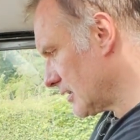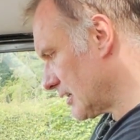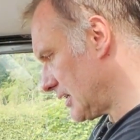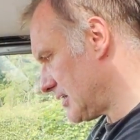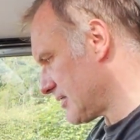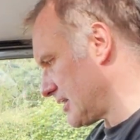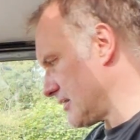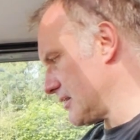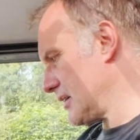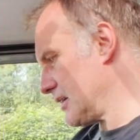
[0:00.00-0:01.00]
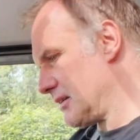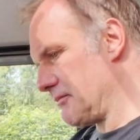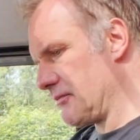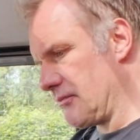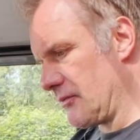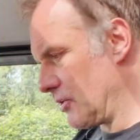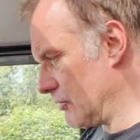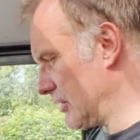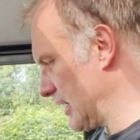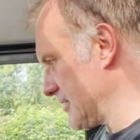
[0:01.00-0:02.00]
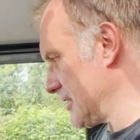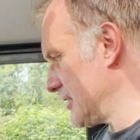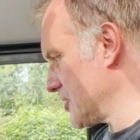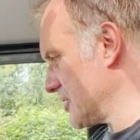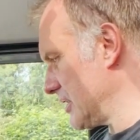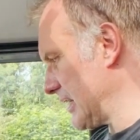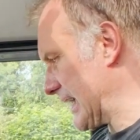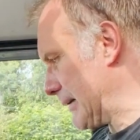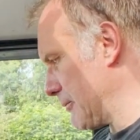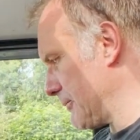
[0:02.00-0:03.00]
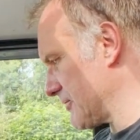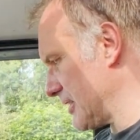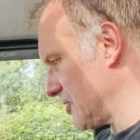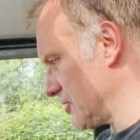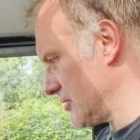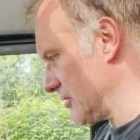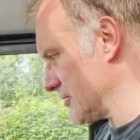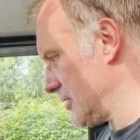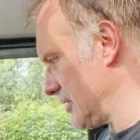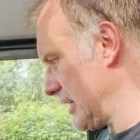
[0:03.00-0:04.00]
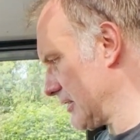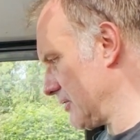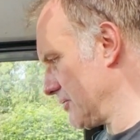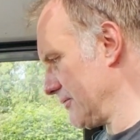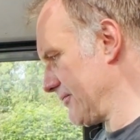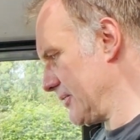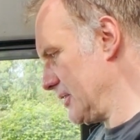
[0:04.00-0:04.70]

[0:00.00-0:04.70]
Keys in. All light ignition light come up as they should. I'll turn the aircon off.